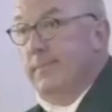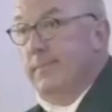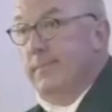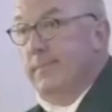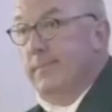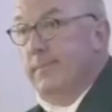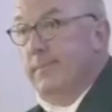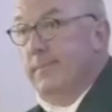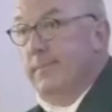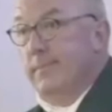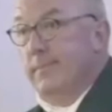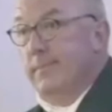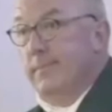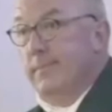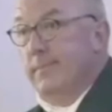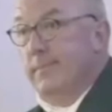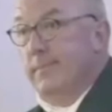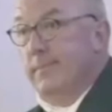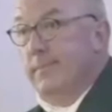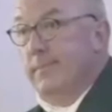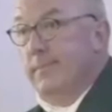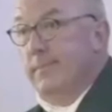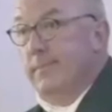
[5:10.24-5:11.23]

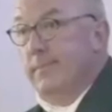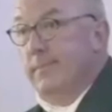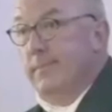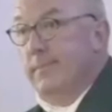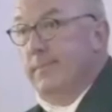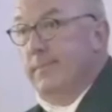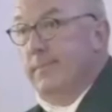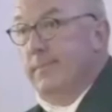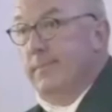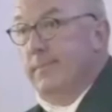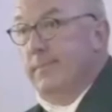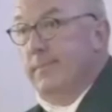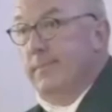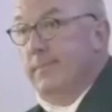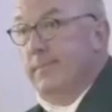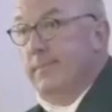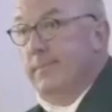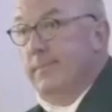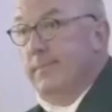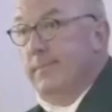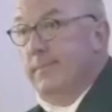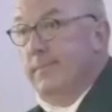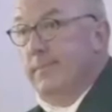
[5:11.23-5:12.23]

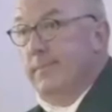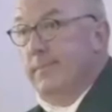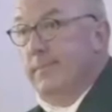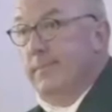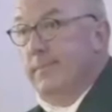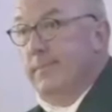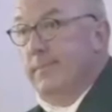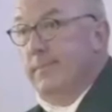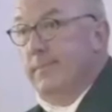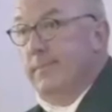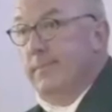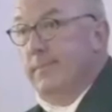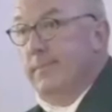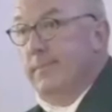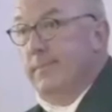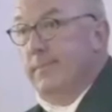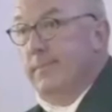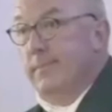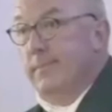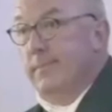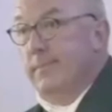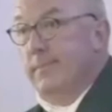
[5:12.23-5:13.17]
(silence)